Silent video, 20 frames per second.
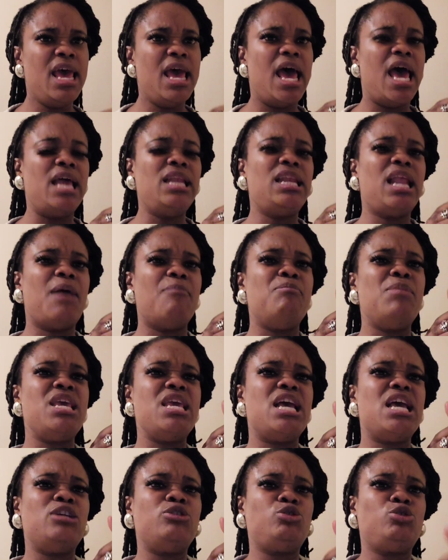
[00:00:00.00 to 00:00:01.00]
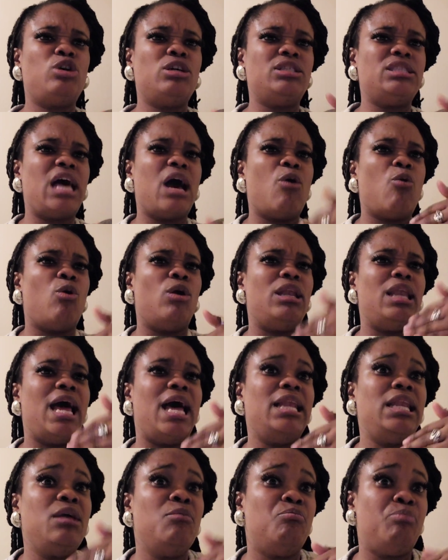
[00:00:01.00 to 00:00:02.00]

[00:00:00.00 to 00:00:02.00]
And that me a short acolana in